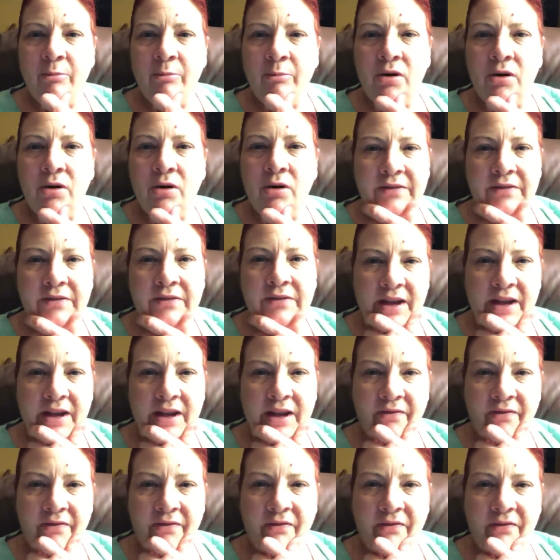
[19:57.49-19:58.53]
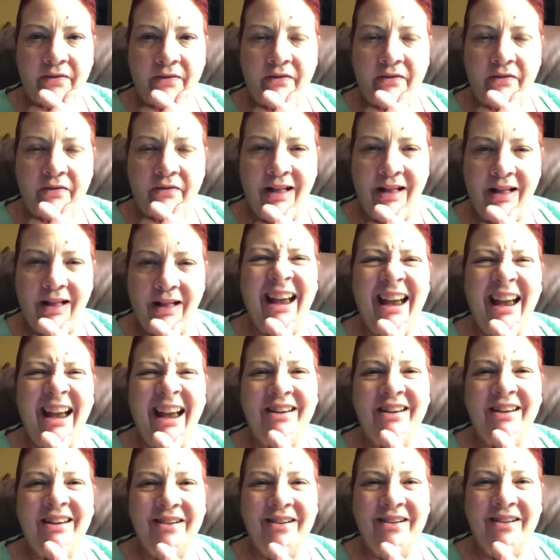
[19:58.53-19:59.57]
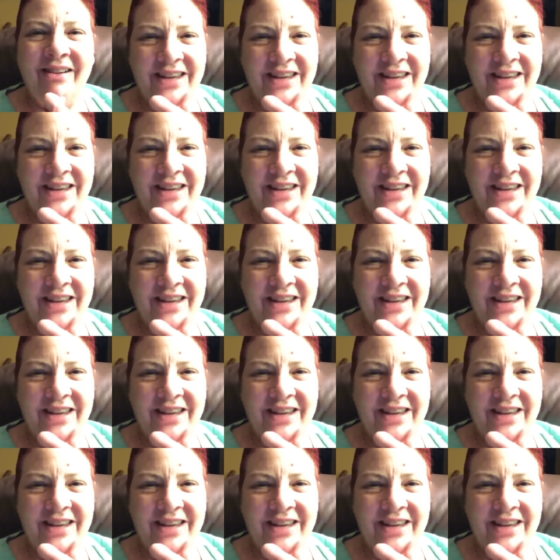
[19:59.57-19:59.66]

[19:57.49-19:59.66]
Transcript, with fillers: or if they felt I know.